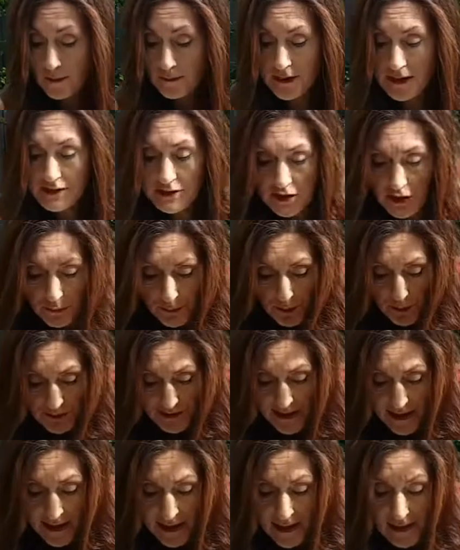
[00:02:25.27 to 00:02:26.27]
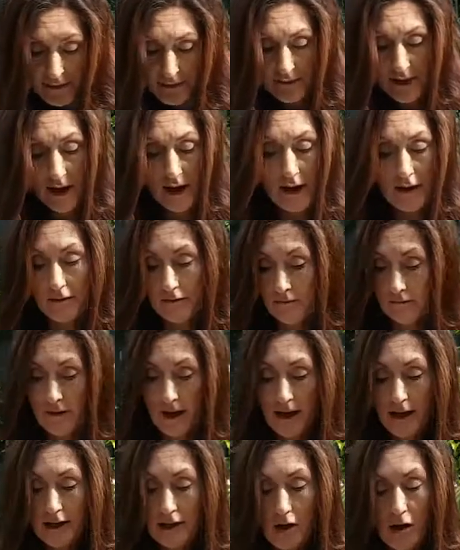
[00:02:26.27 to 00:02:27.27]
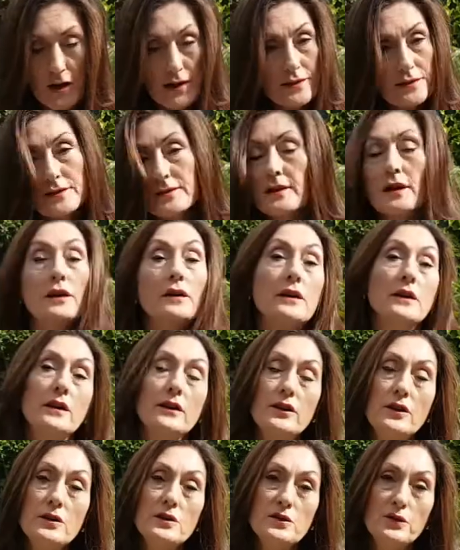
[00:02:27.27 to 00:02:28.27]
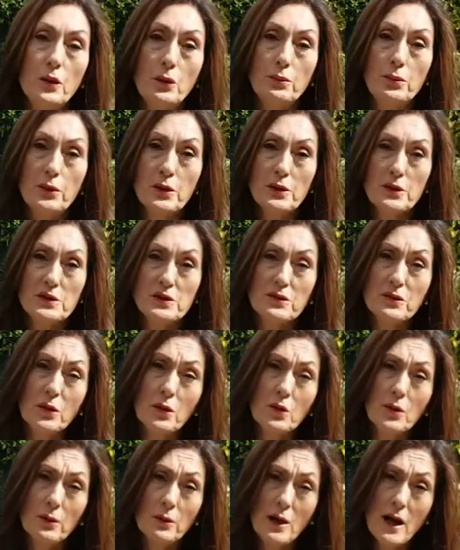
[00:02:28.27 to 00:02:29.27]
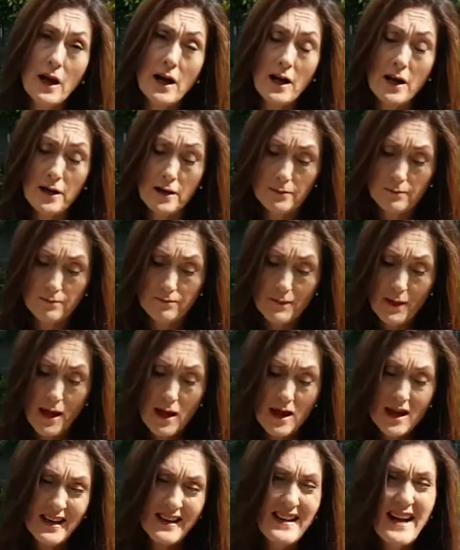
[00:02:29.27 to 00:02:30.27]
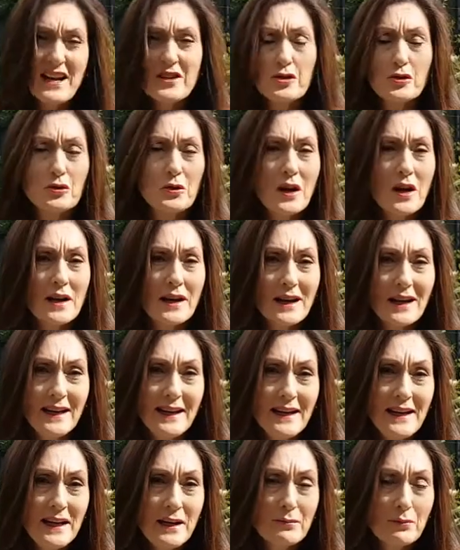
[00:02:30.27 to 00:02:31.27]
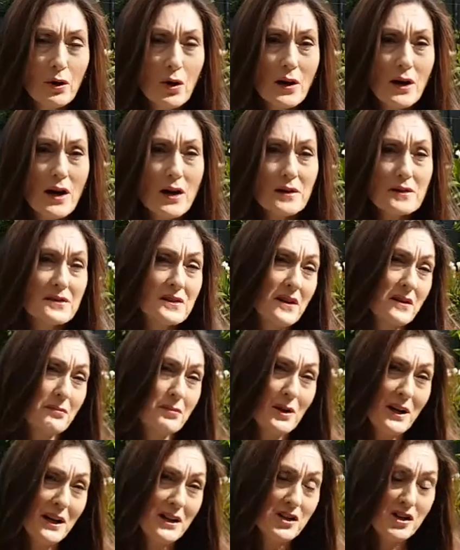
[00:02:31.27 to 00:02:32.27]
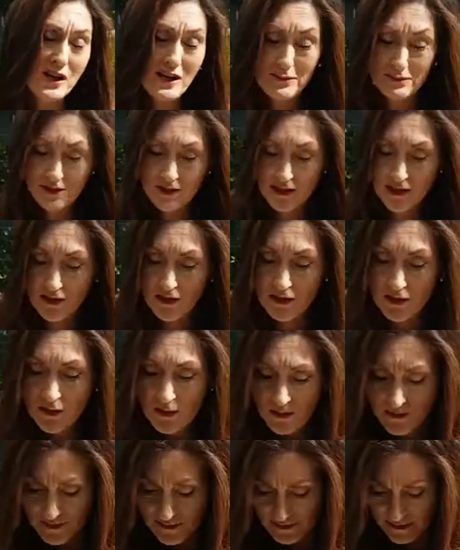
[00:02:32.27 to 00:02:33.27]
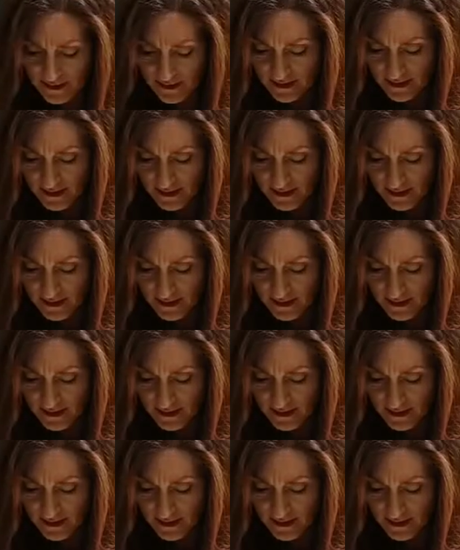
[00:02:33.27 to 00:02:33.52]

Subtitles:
These two books here, they're really nice, useful books for natural kind of cleaning products that are pretty cheap to use.